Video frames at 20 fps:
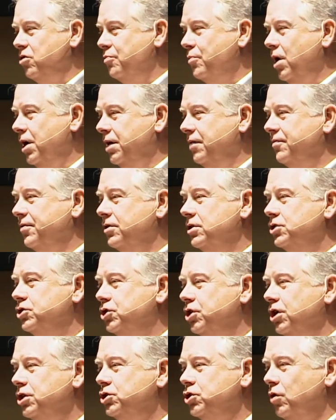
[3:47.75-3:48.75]
money for the
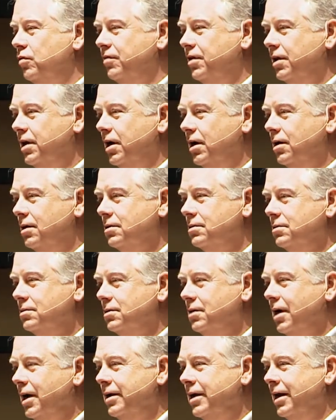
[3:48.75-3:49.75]
church over there.
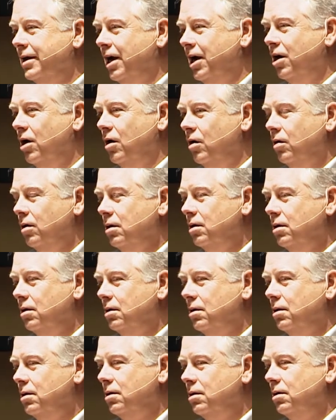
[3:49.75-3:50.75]
And then they go,
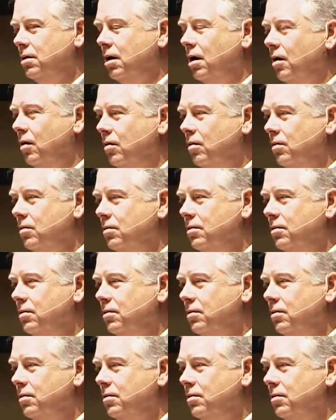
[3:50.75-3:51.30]
oh.